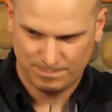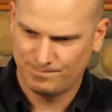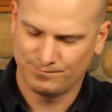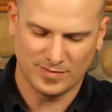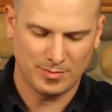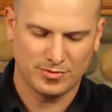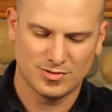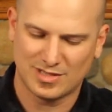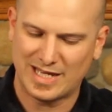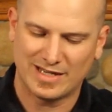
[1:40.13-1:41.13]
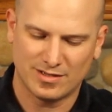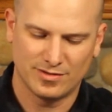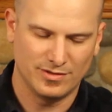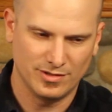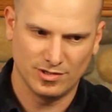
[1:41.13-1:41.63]
Hmm, number three is lacking on
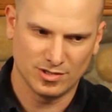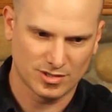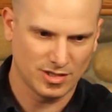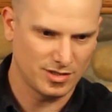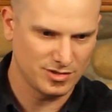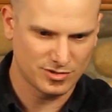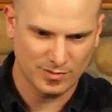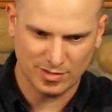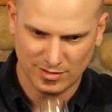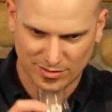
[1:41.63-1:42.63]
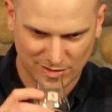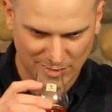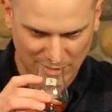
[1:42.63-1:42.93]
the nose, honey sweetness.